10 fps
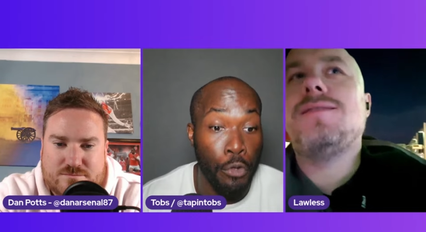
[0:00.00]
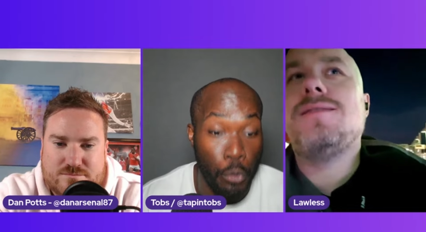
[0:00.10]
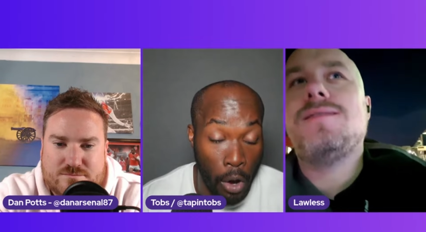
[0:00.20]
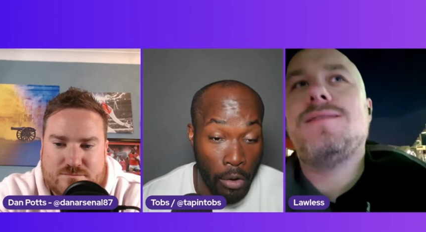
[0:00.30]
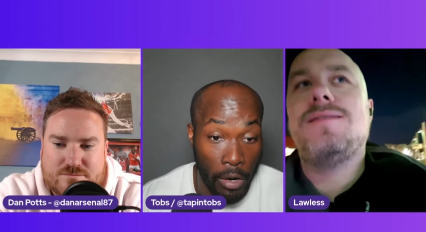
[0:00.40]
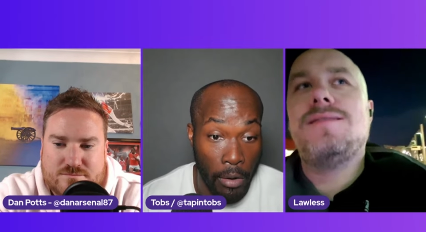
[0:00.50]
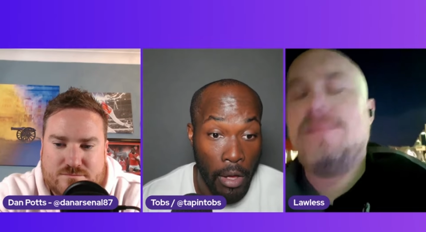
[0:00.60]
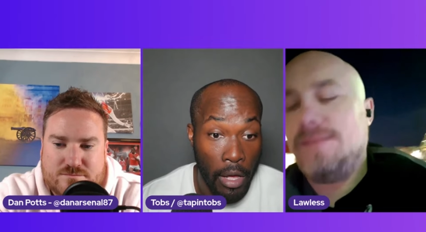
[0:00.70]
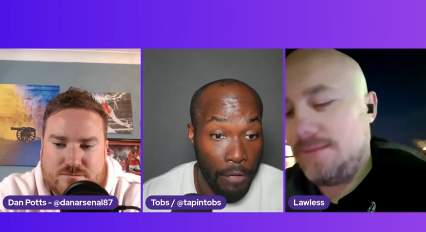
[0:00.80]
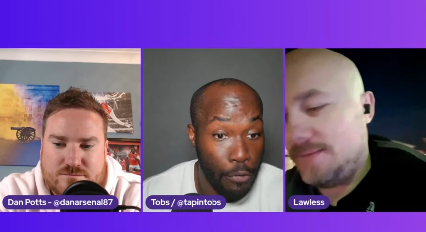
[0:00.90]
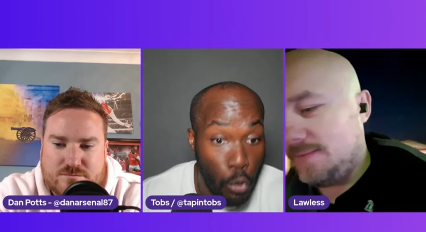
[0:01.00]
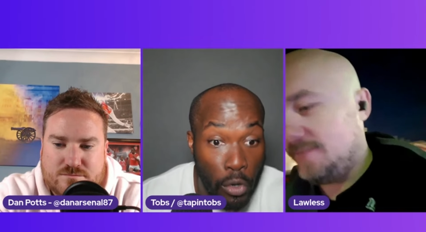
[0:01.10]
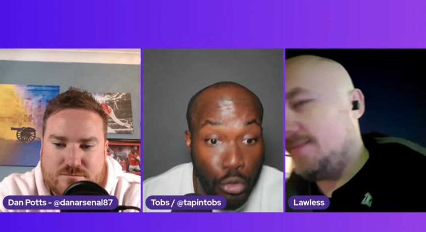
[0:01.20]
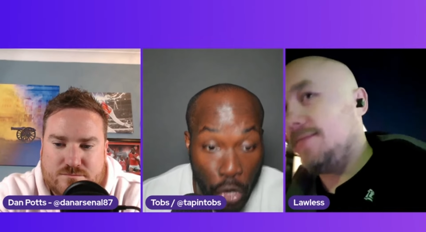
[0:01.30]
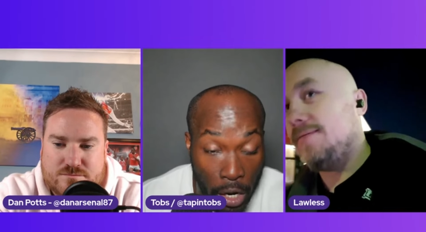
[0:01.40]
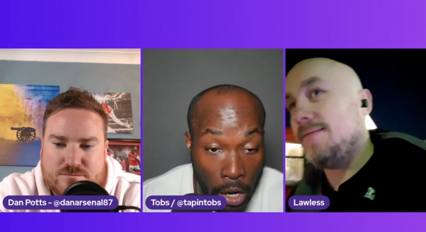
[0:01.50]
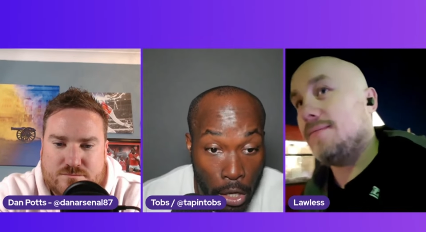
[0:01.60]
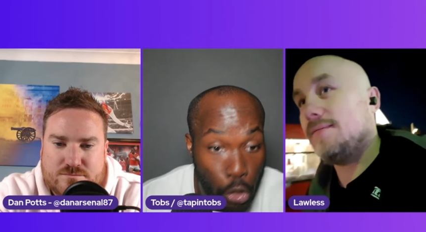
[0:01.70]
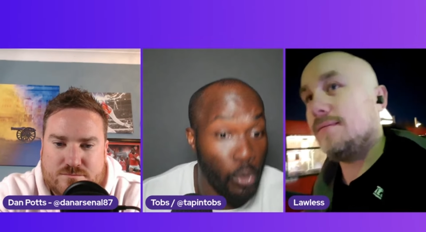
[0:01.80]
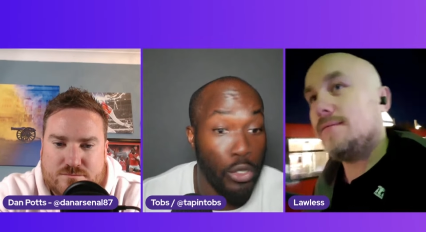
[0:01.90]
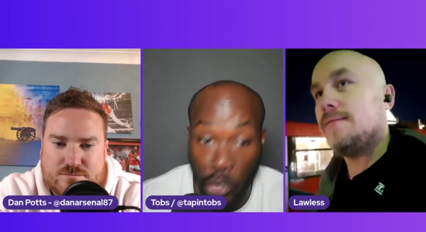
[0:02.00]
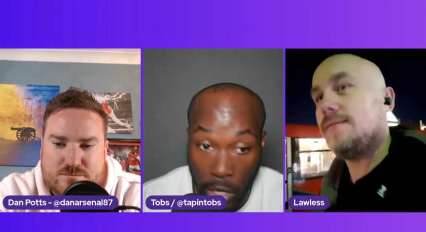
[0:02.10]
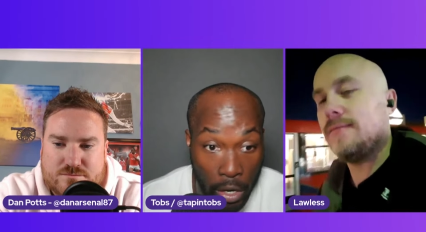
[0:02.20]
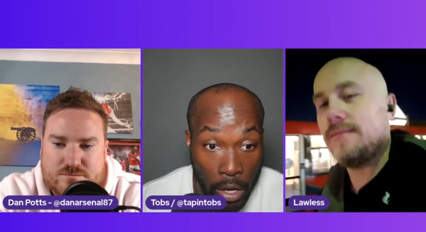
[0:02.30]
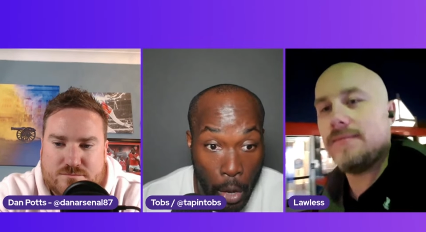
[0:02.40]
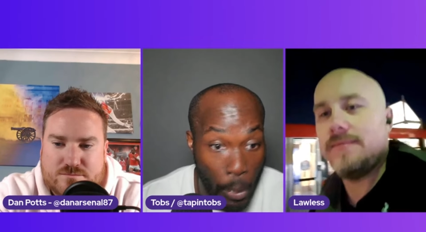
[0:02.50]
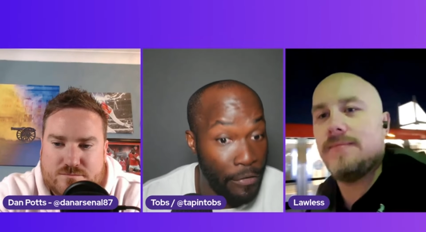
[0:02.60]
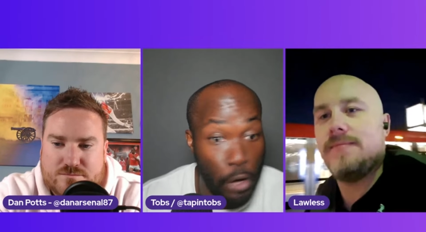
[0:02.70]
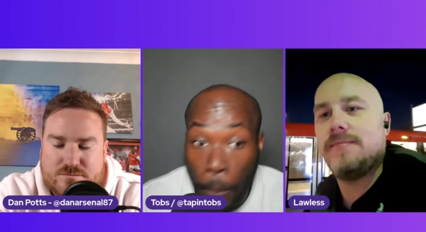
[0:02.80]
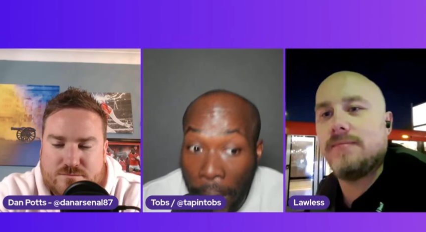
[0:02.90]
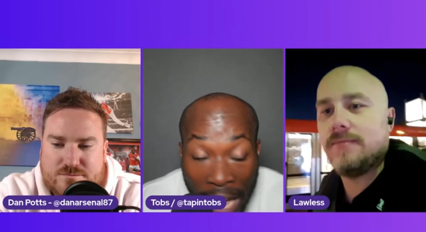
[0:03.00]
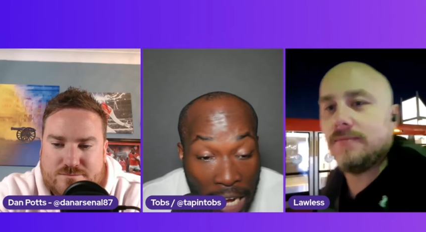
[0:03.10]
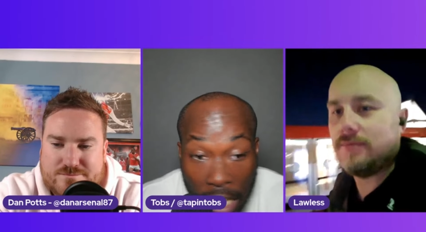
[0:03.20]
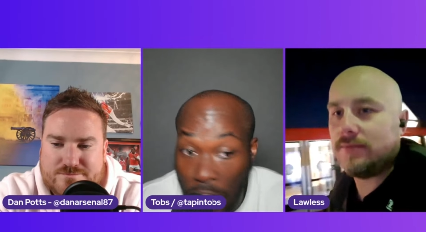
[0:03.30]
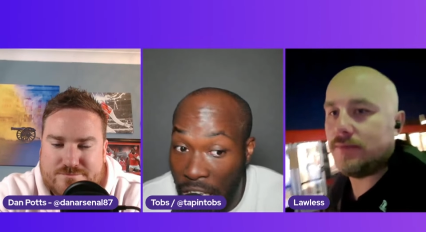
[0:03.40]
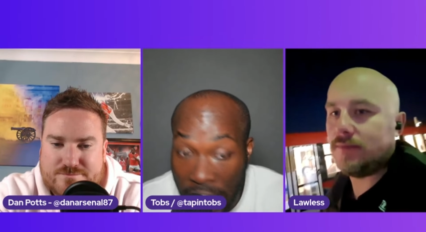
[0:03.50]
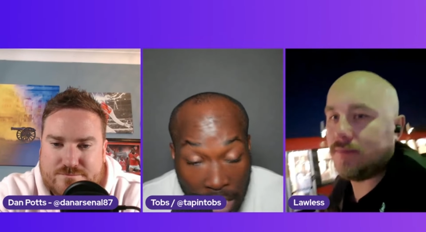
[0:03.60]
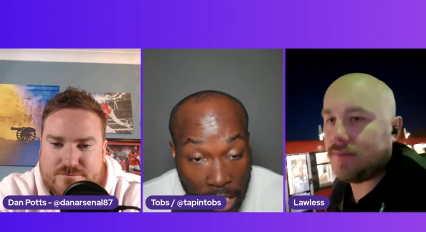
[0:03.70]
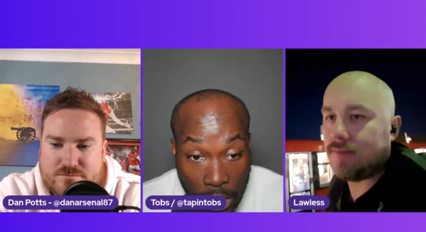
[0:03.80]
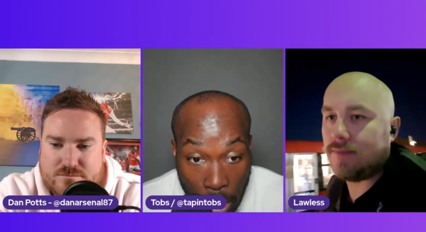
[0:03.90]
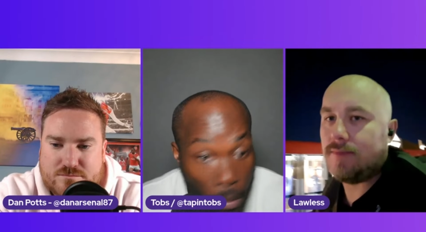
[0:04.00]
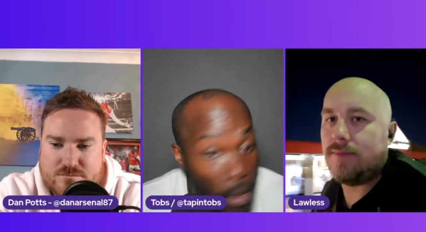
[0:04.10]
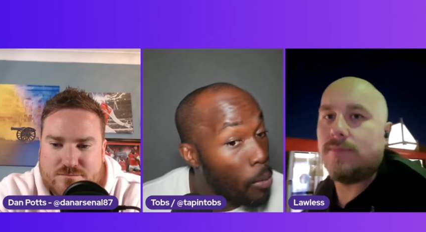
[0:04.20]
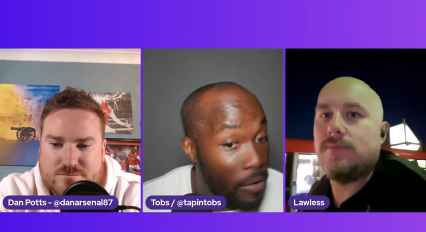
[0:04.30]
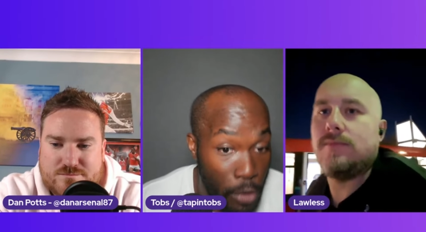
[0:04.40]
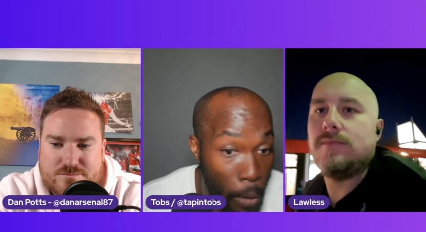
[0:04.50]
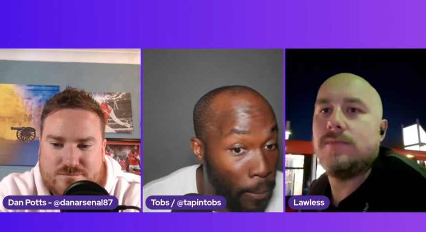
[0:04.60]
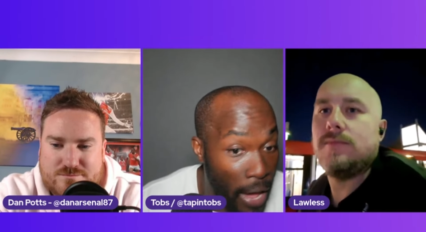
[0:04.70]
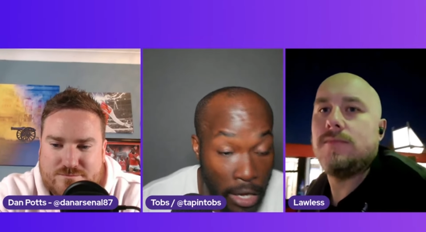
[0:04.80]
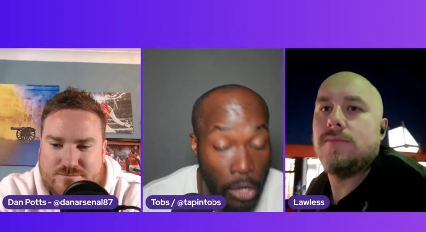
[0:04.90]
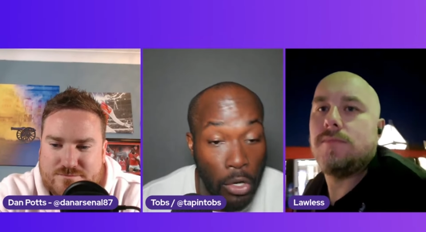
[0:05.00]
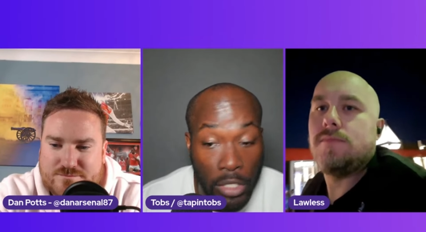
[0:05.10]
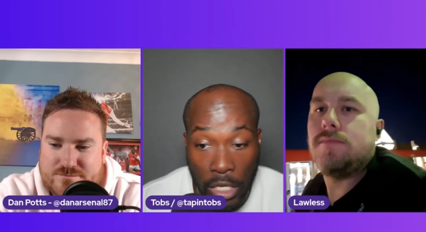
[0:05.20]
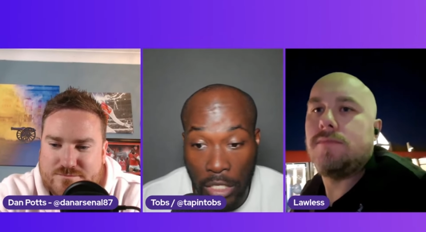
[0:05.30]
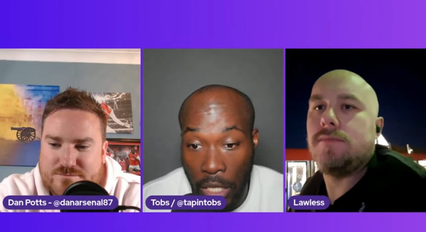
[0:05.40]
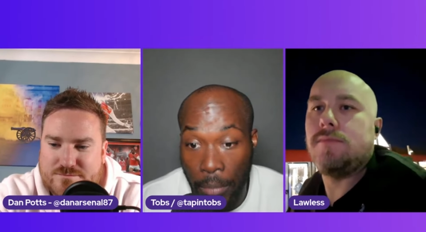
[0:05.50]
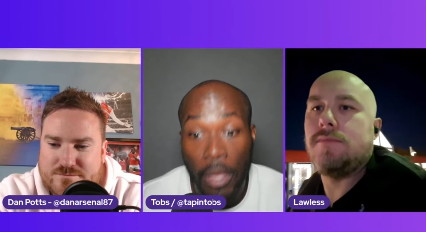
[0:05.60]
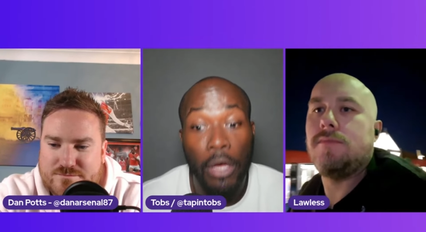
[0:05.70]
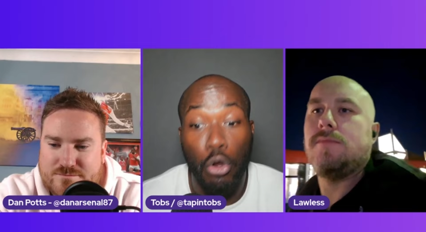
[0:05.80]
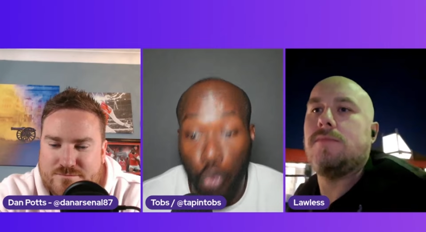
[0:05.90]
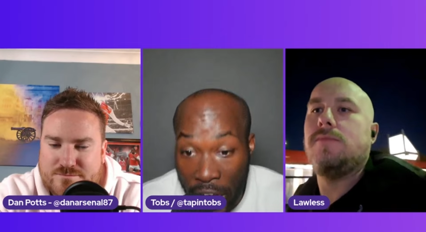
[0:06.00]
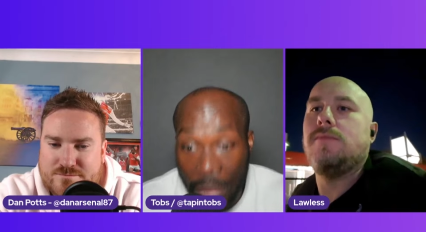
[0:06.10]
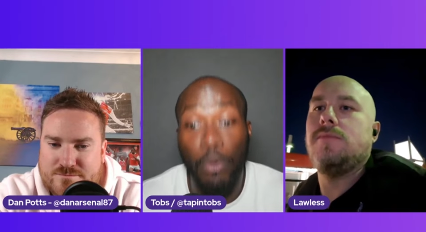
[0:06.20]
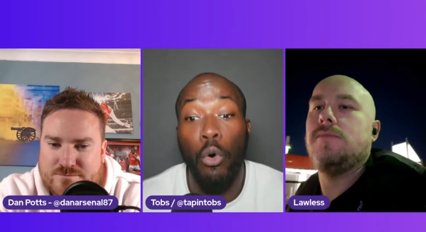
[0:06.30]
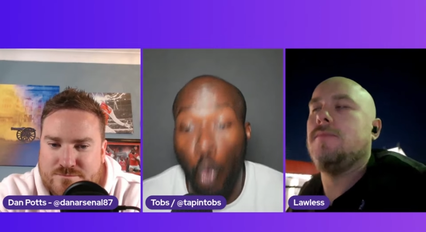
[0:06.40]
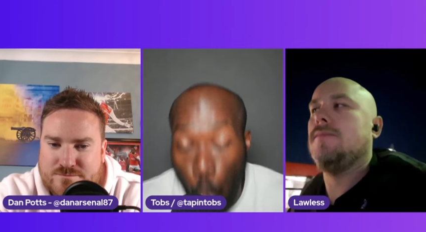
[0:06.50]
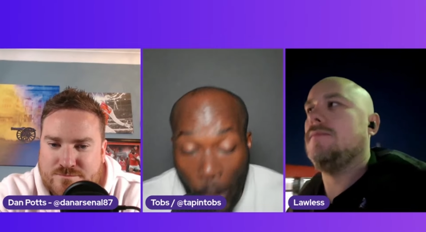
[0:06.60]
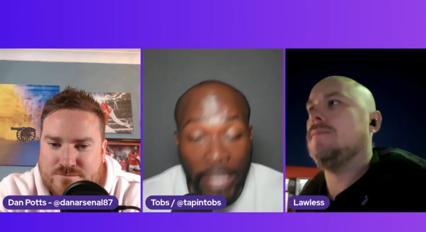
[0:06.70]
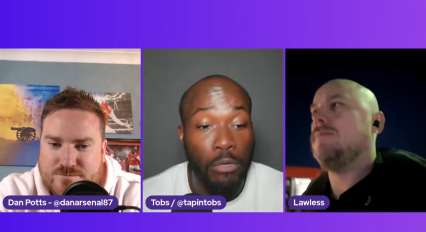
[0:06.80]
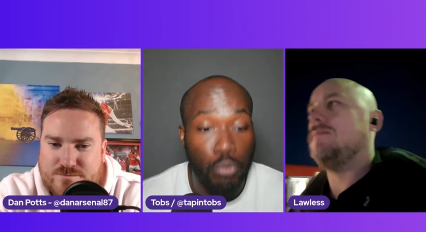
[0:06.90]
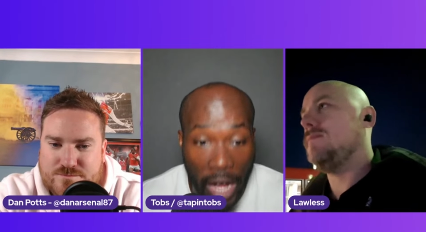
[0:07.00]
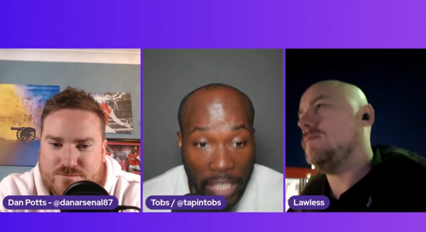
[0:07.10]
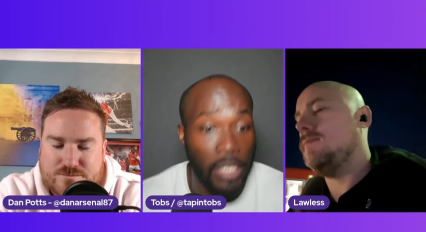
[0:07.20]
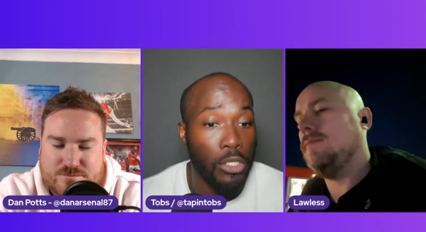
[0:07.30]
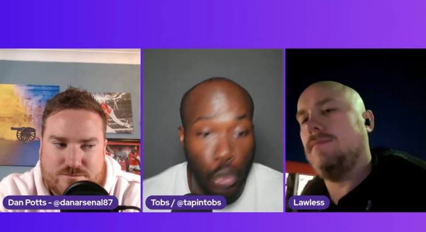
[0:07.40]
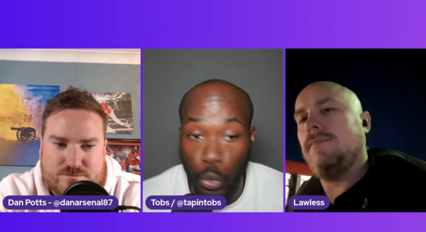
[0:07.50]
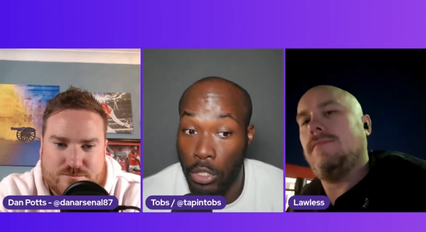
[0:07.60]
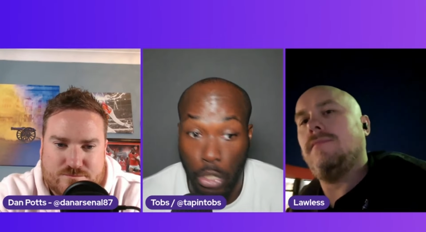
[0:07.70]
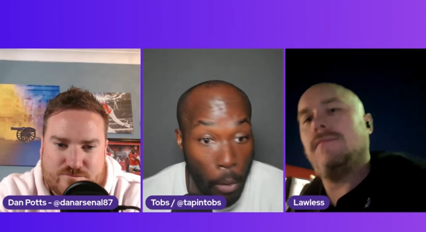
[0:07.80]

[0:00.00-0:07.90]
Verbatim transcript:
Speaker 1: are a if you're a driller, you're a driller. Whether you're playing in a shitty system, whether you're playing in a good system, cream always rises to the top.